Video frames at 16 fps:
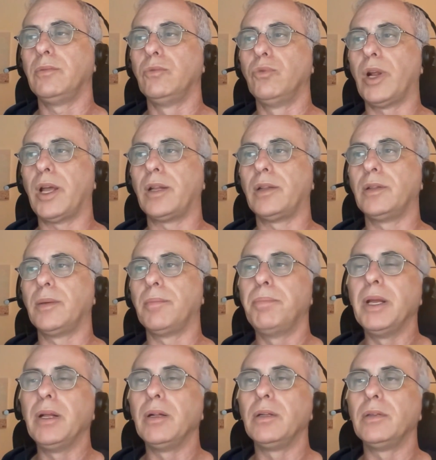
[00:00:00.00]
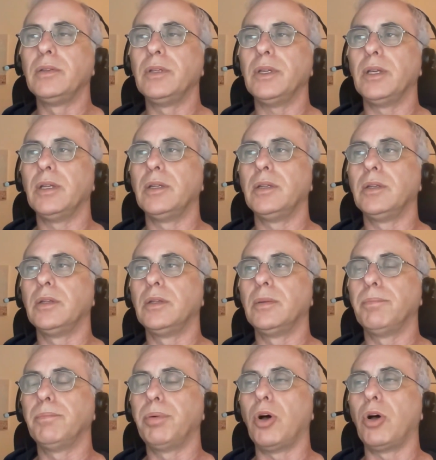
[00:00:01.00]
ran the build in
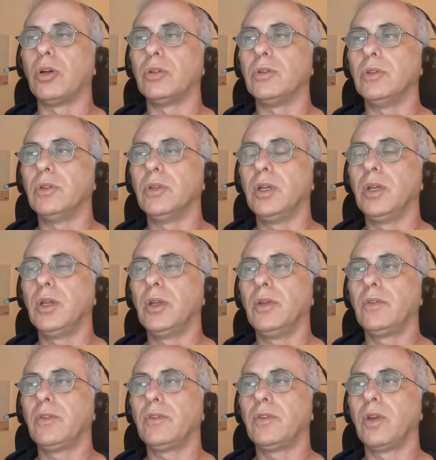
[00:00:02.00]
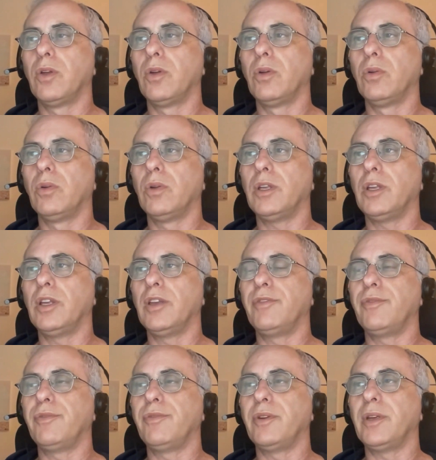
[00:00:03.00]
the pod. So
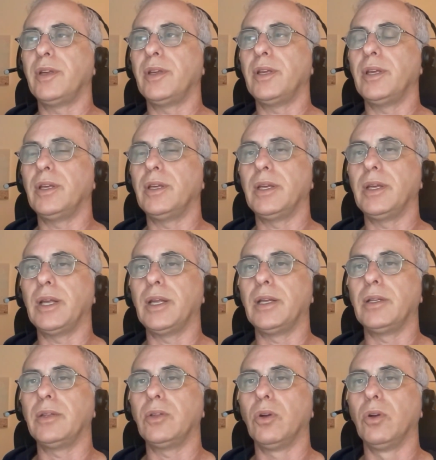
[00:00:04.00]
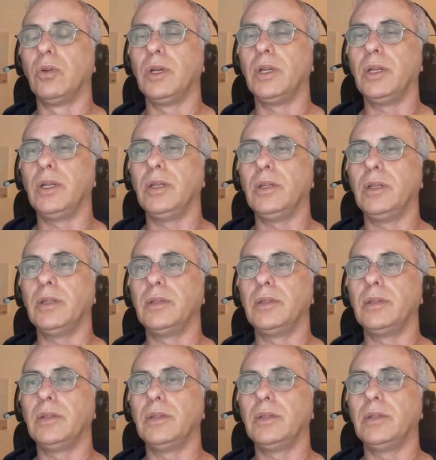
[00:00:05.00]
if and it only